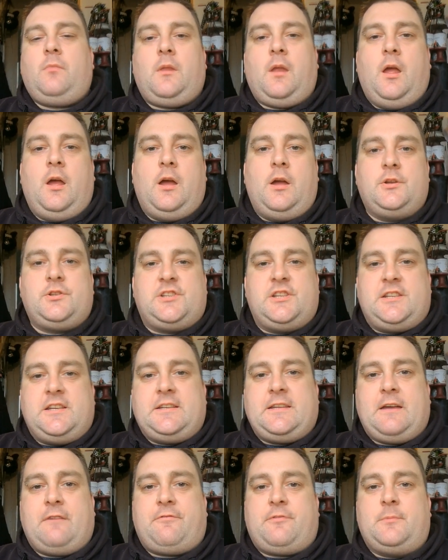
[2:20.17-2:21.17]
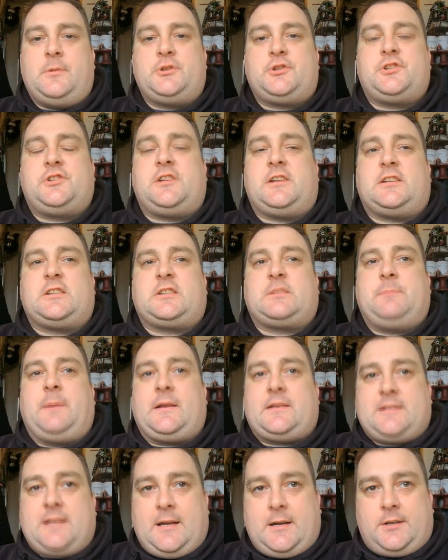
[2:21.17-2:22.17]
Uh, she did that for me. She did a
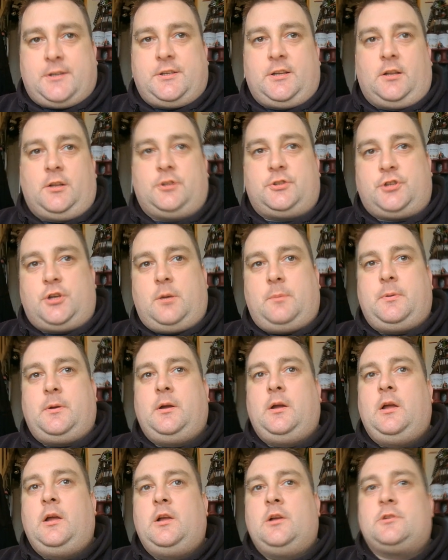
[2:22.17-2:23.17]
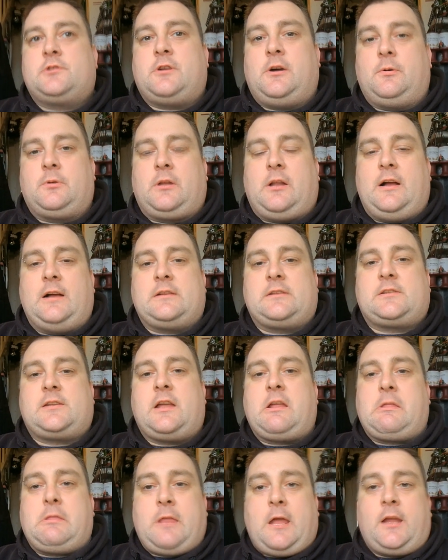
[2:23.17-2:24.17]
spectacular job. So I would like to say
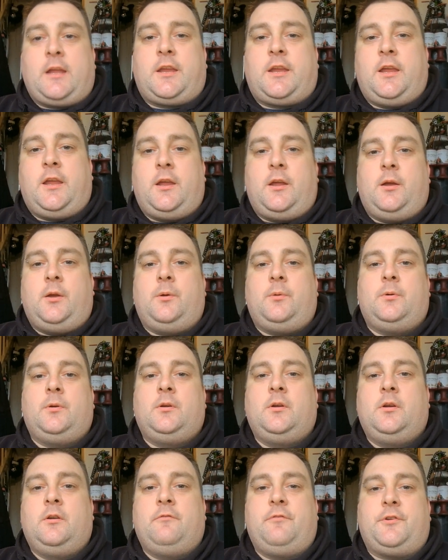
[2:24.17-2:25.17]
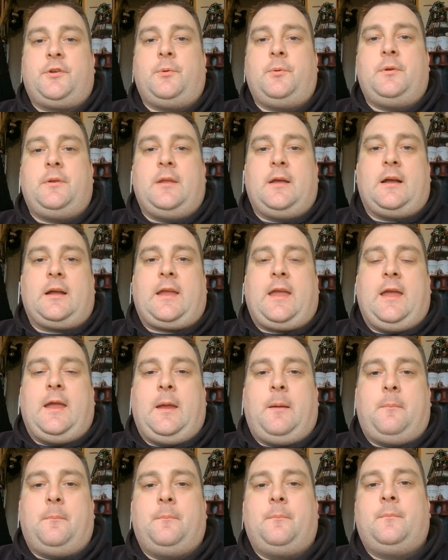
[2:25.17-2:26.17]
thank you for doing that,
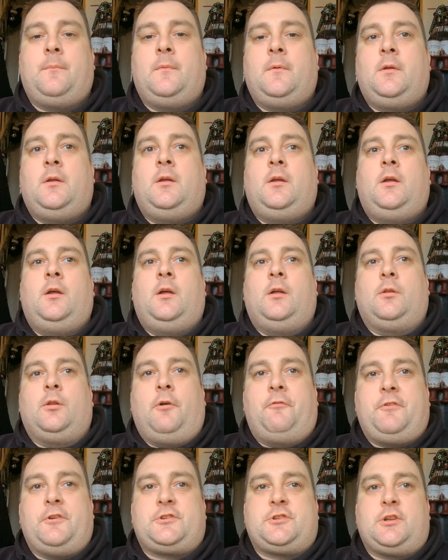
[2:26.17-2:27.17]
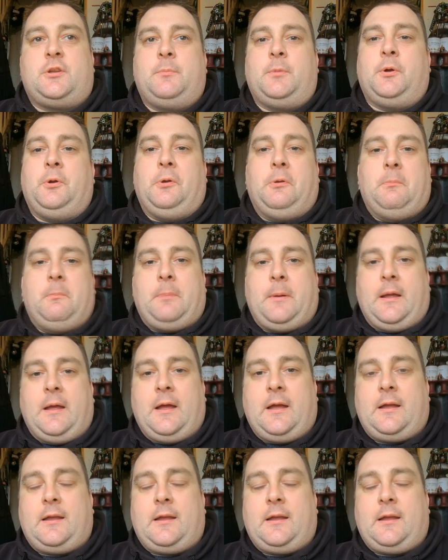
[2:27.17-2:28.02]
Kim. Love you to the moon and back.